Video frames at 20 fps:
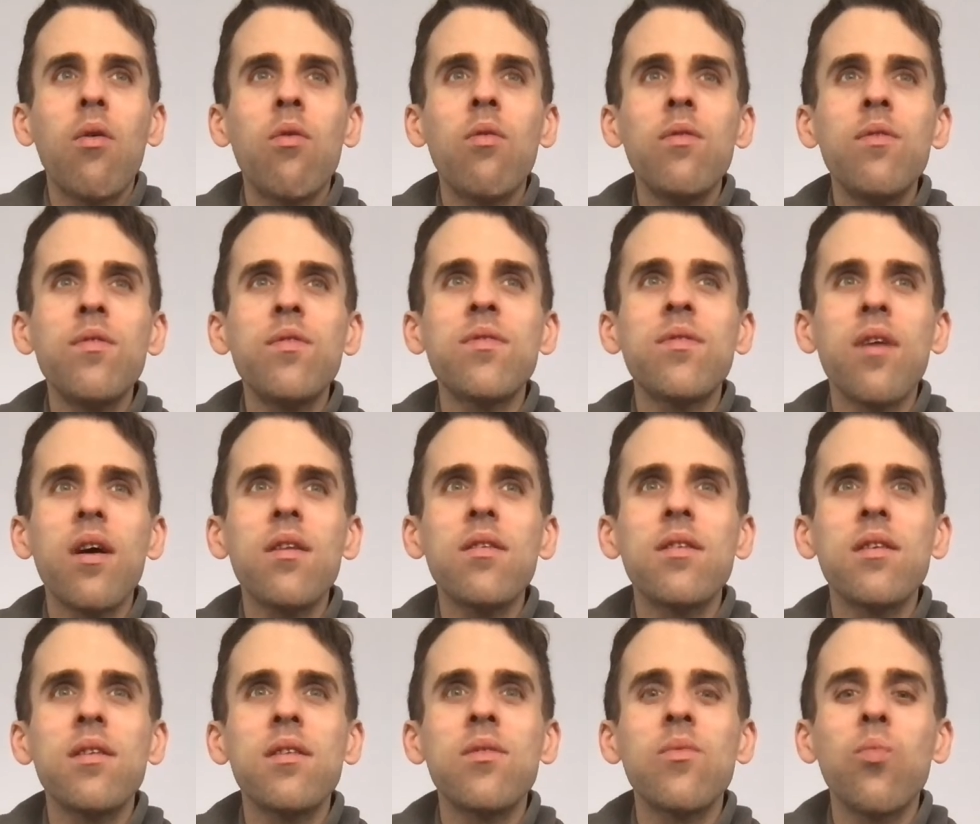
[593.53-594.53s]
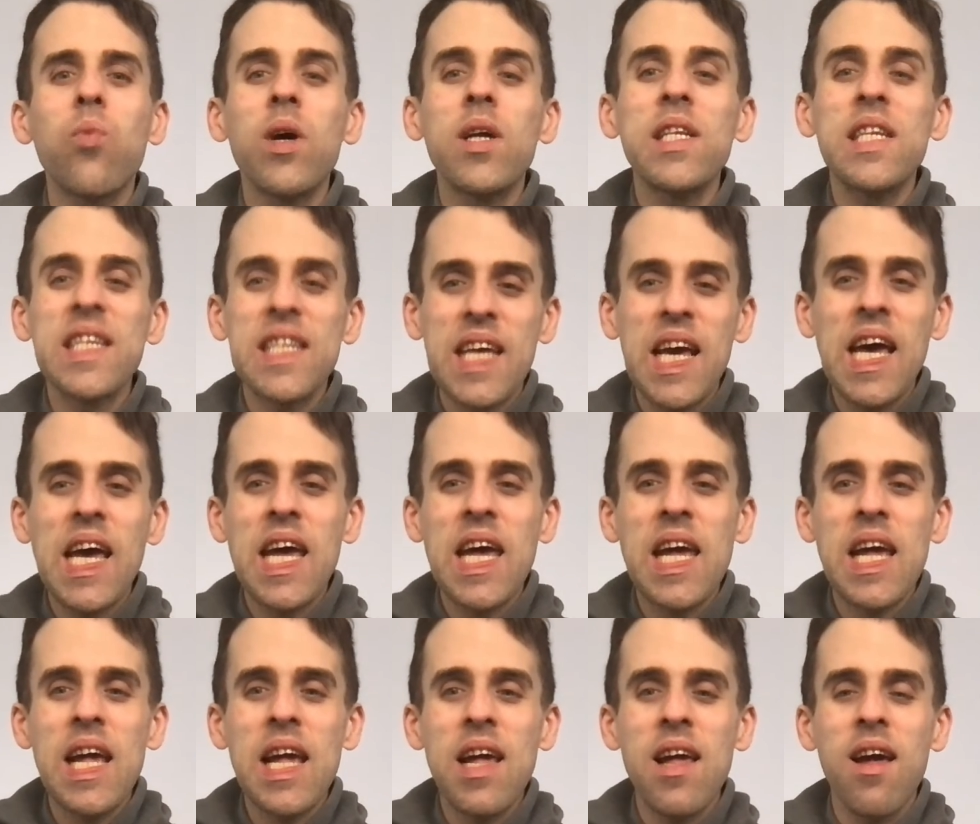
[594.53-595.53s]
all of a sudden one
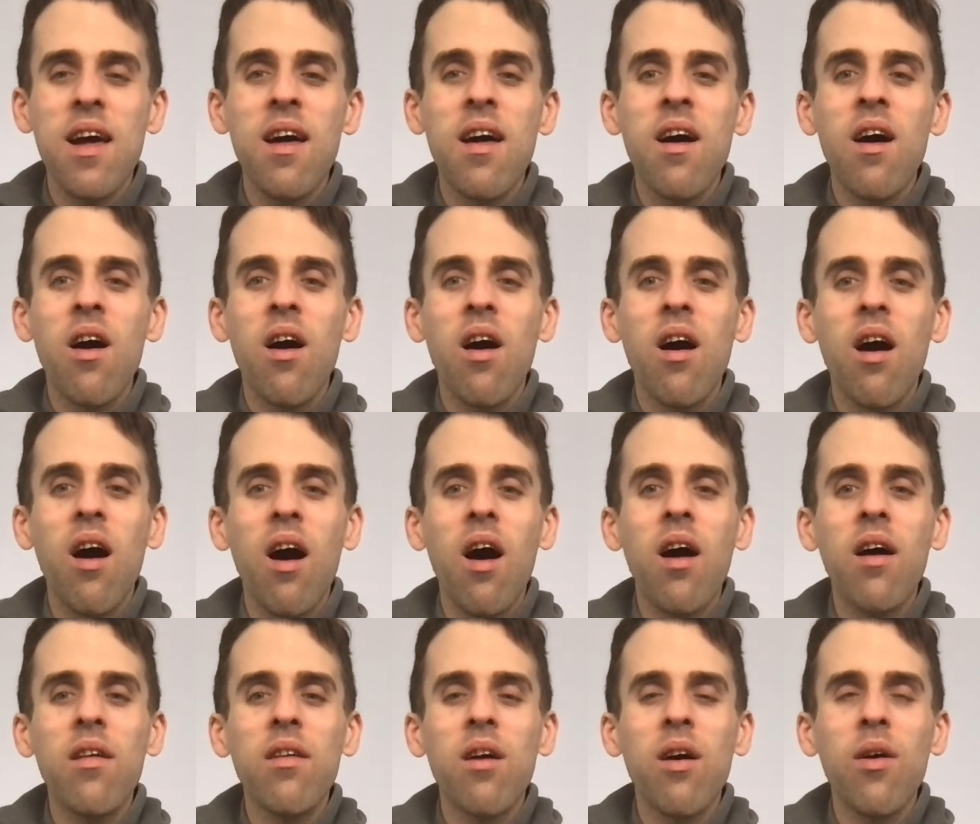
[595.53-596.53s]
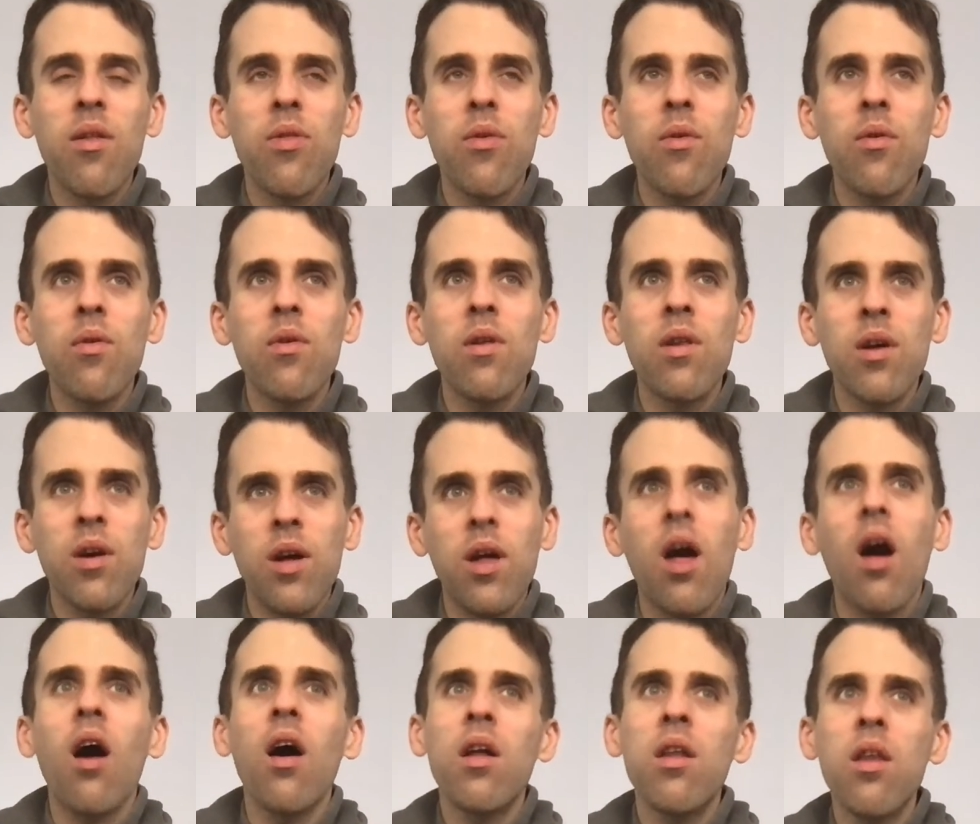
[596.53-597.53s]
day I, I thought, look,
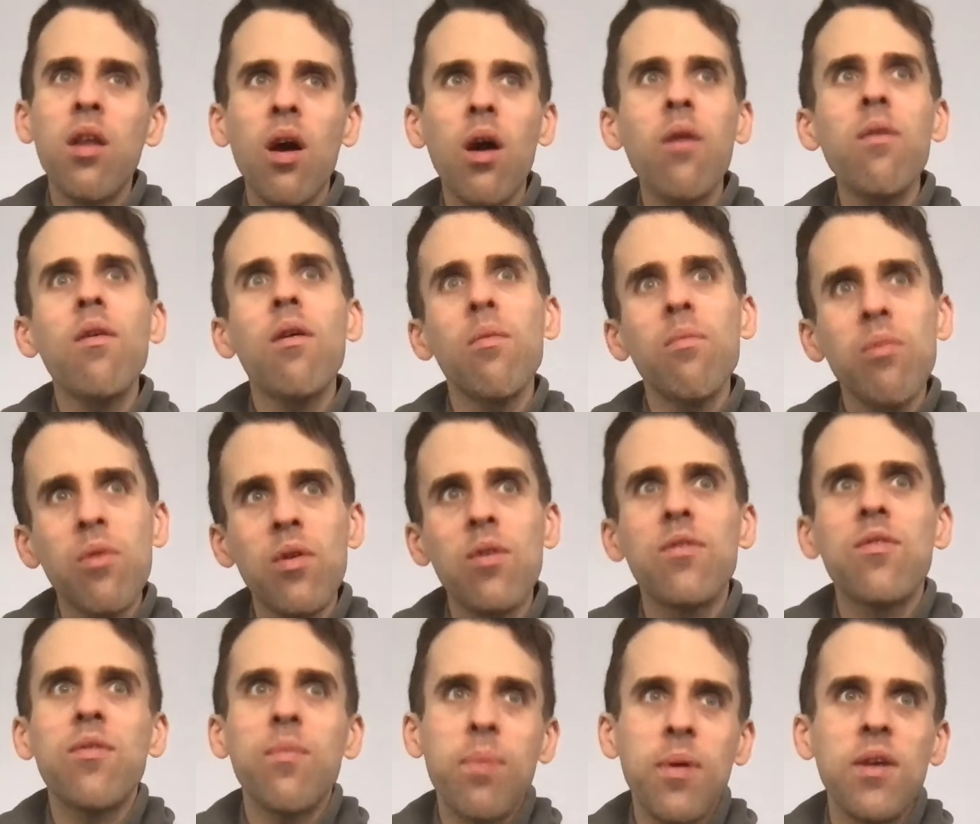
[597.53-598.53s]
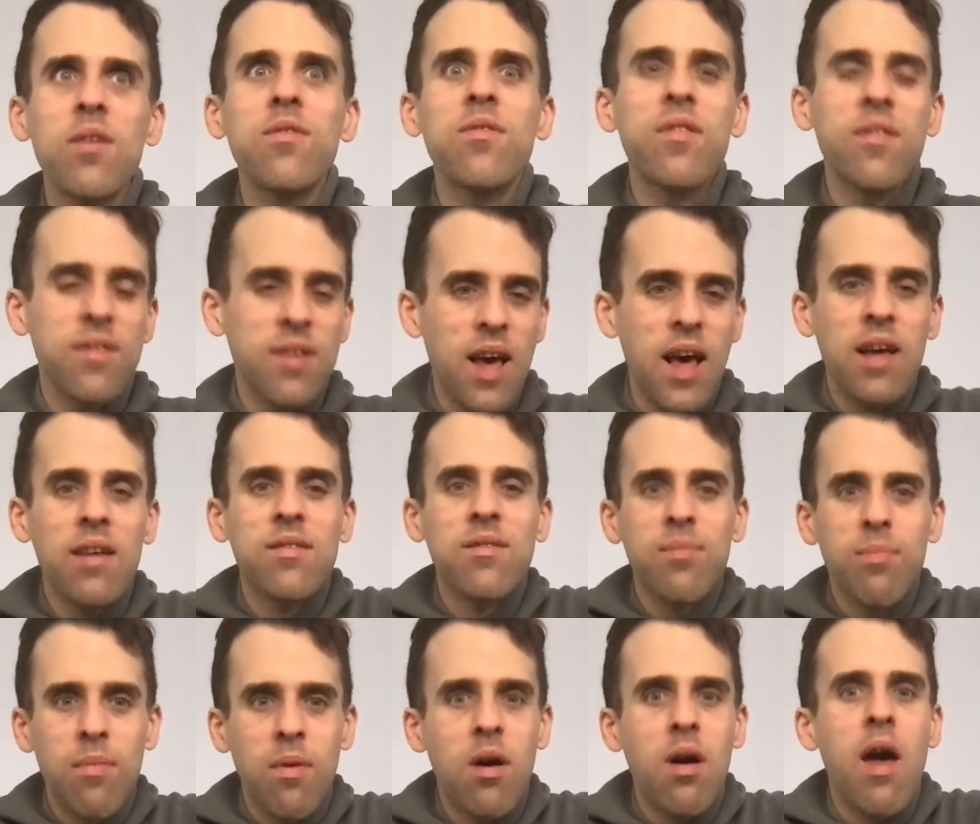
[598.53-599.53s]
I know that I'm not supposed to
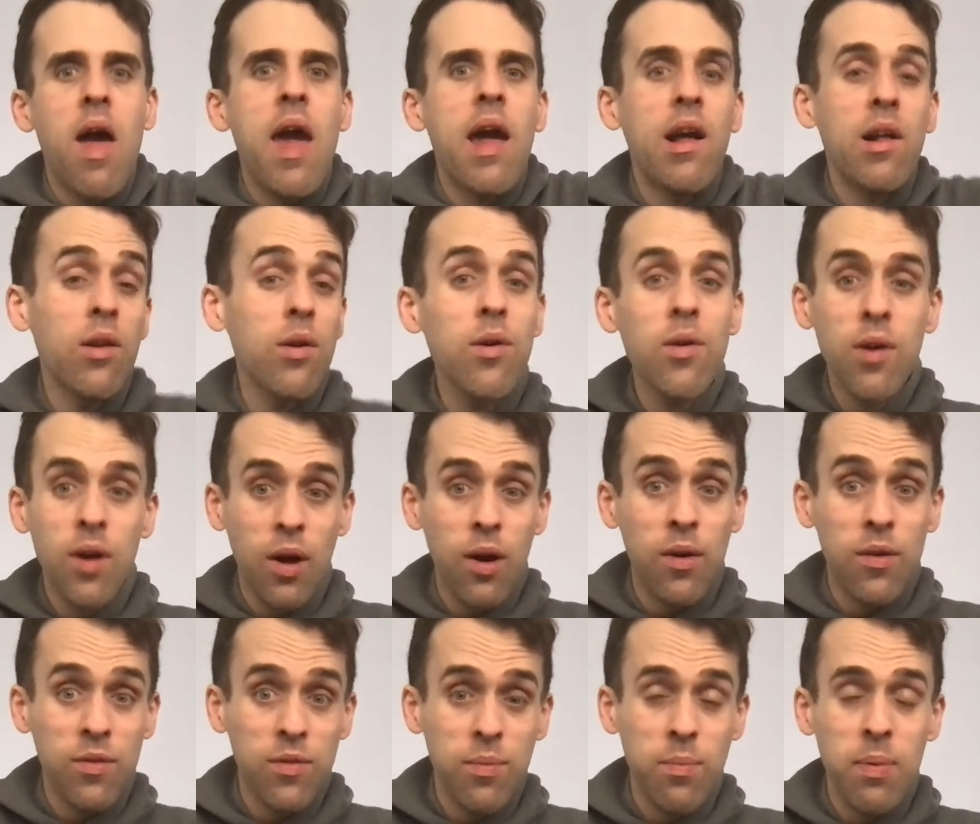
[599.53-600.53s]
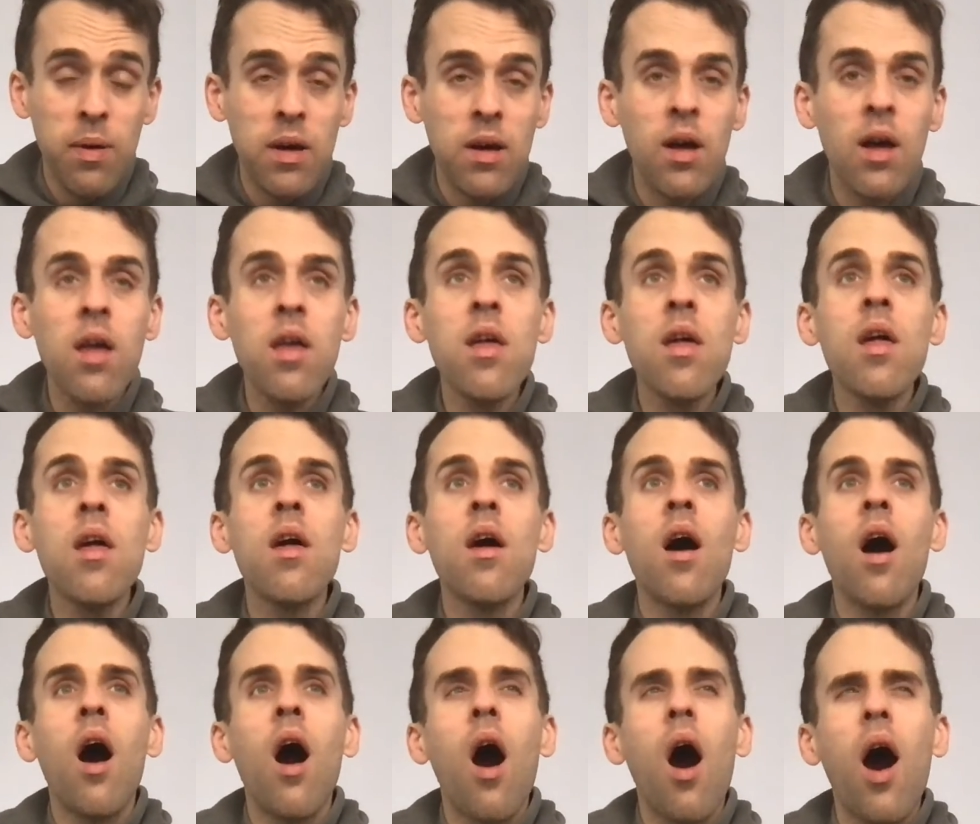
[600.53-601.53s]
test my glucose, but
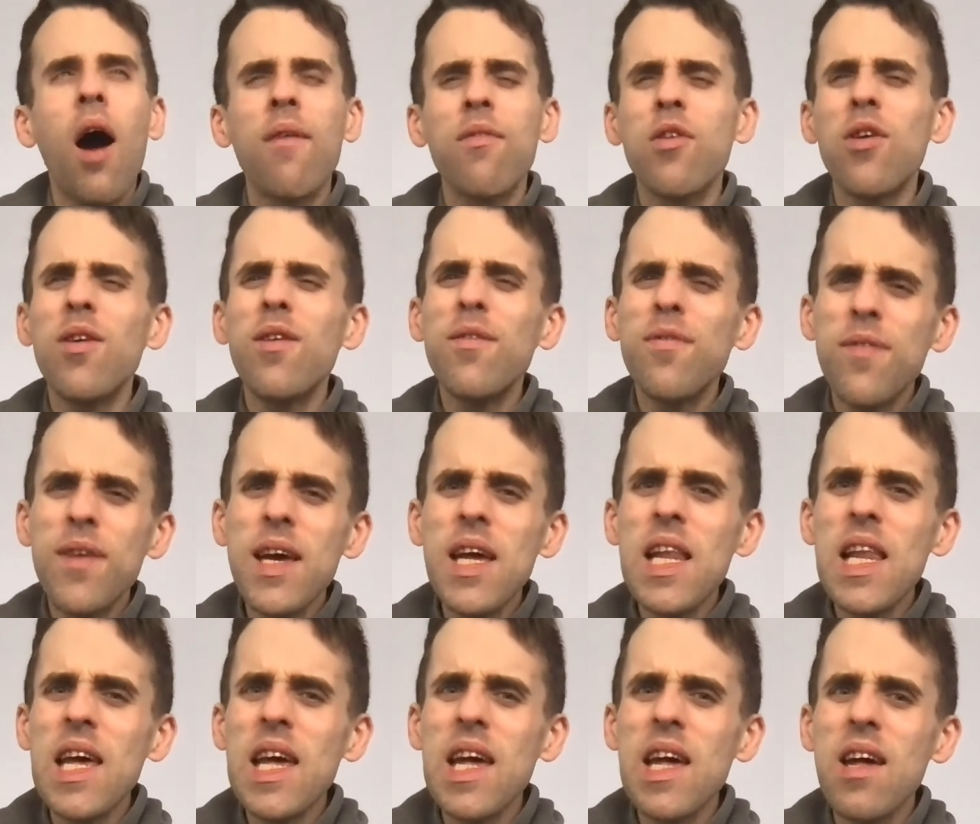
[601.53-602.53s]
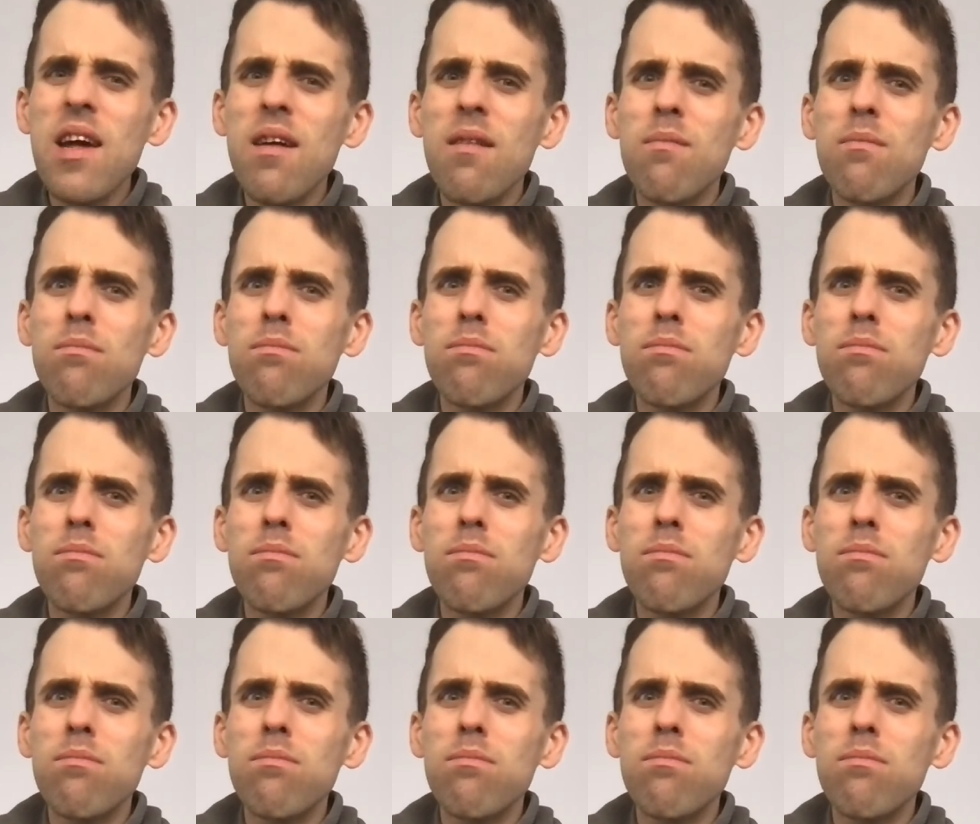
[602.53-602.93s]
I've got a feeling,